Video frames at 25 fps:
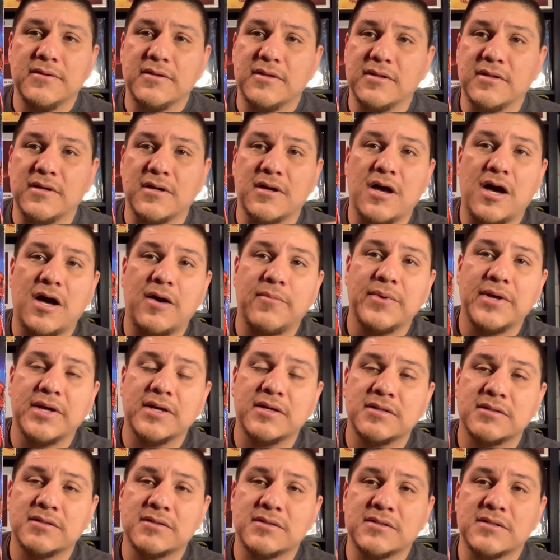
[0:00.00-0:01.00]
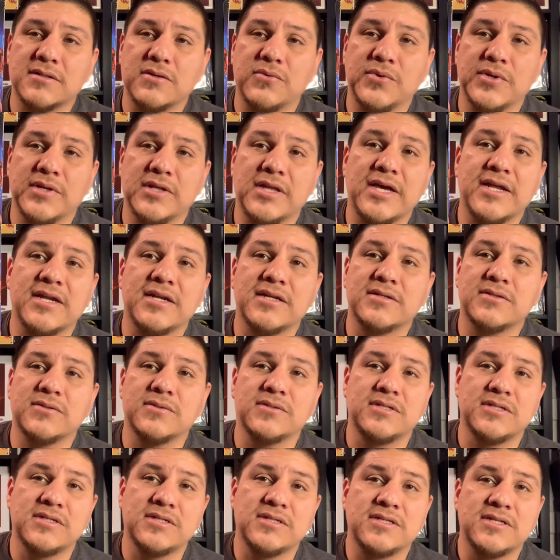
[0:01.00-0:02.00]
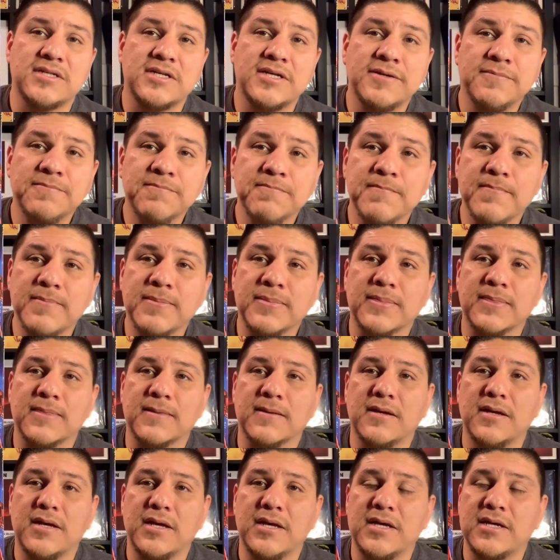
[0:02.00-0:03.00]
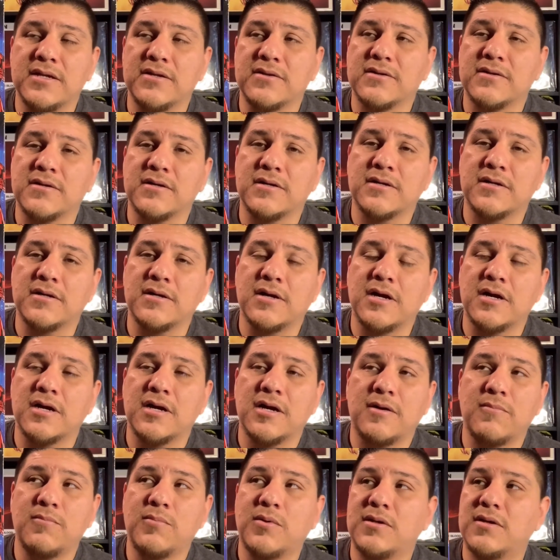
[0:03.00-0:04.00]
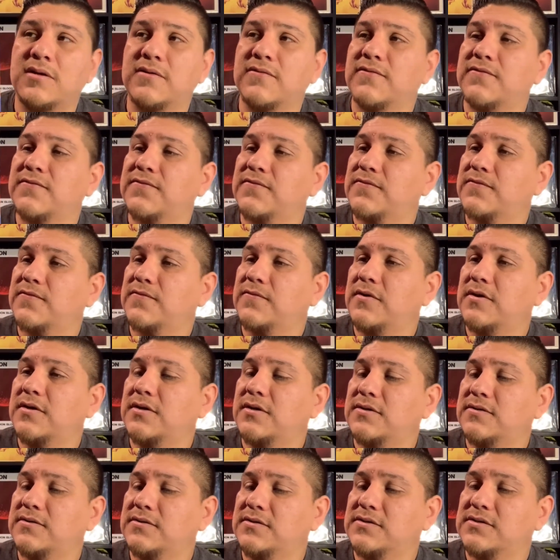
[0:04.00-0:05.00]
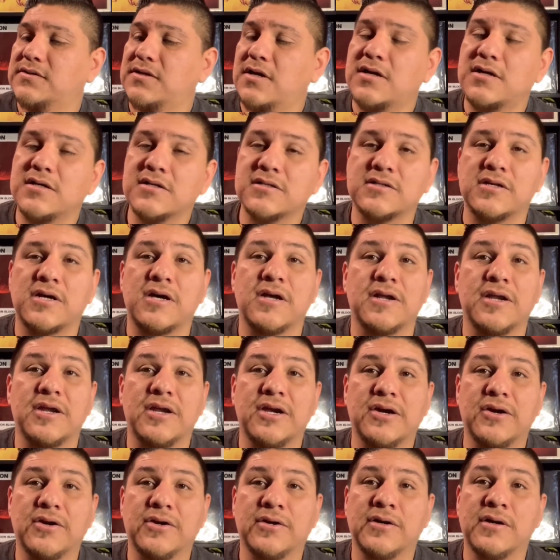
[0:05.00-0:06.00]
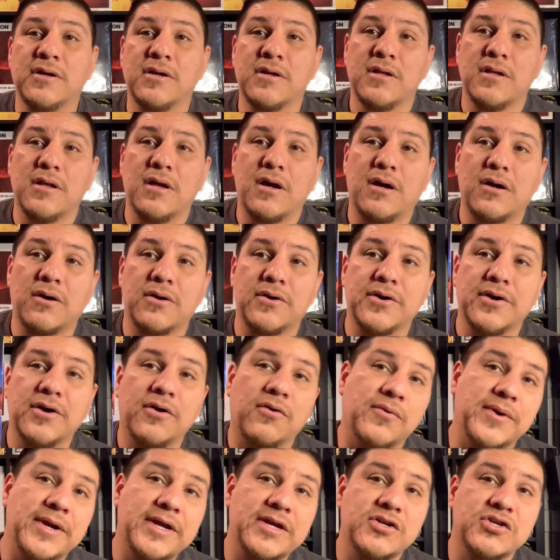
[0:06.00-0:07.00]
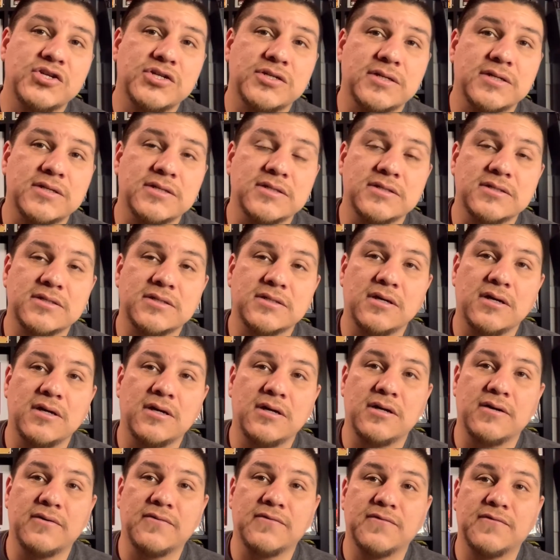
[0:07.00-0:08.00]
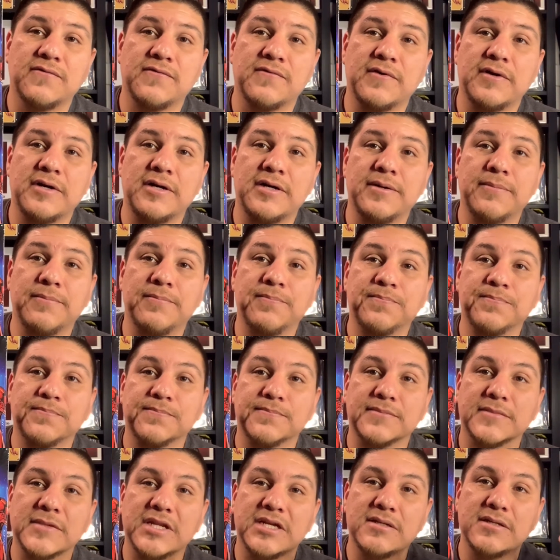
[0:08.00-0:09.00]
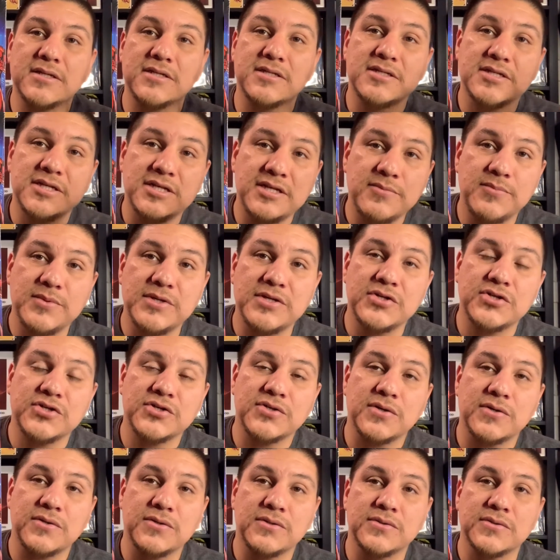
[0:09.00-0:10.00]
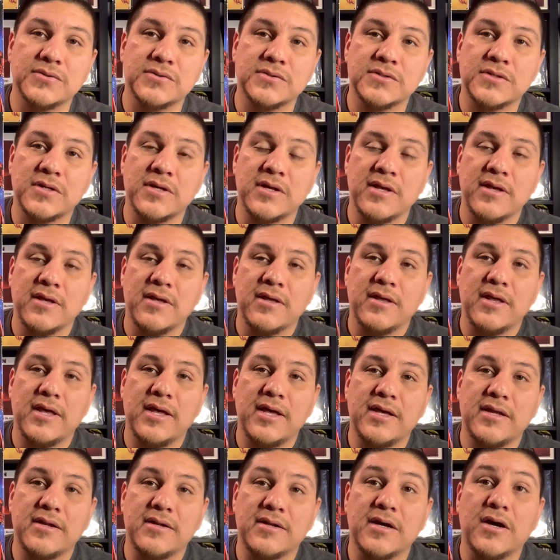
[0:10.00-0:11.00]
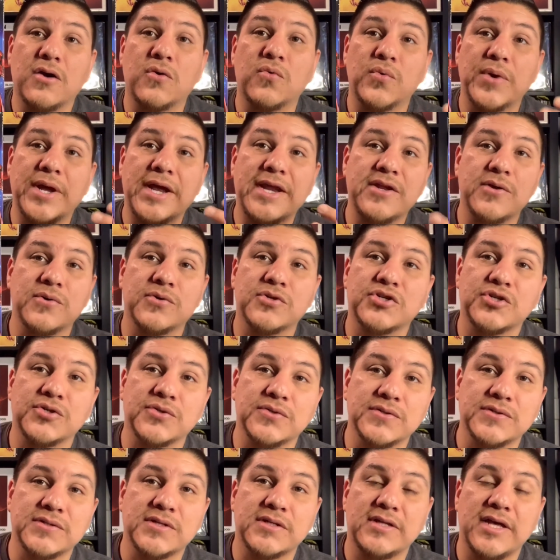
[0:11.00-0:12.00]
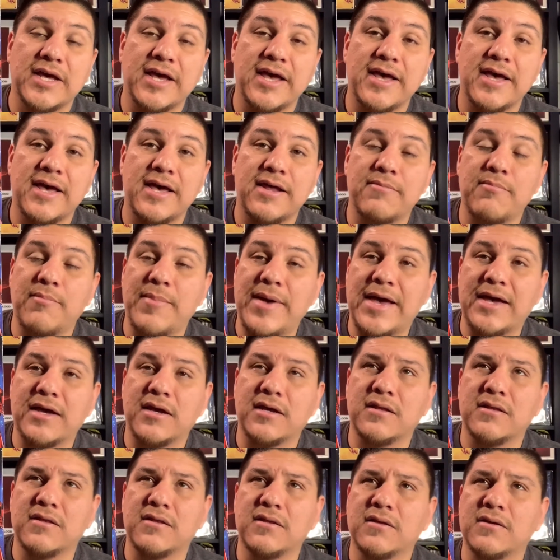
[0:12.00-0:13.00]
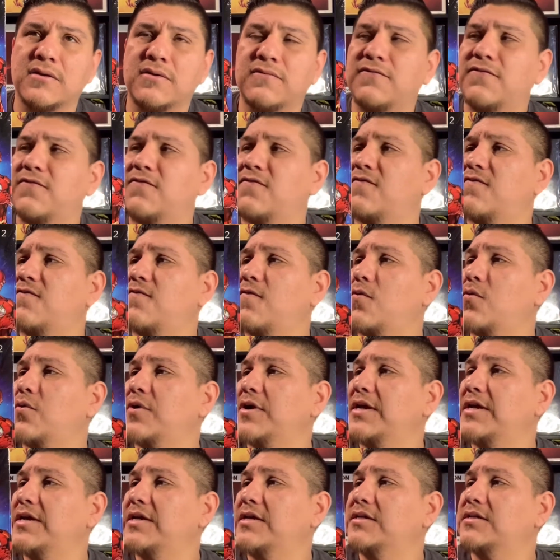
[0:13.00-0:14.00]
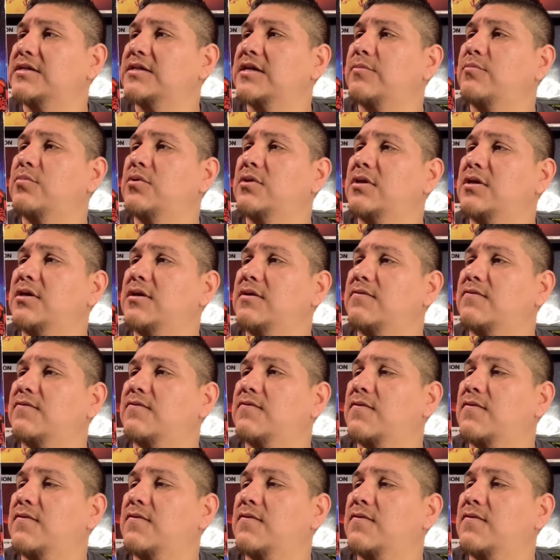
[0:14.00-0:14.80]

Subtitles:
the comics related to DC, and a couple of songs on here are narrations of the TV shows and radio shows that they had back in the 40s, I believe,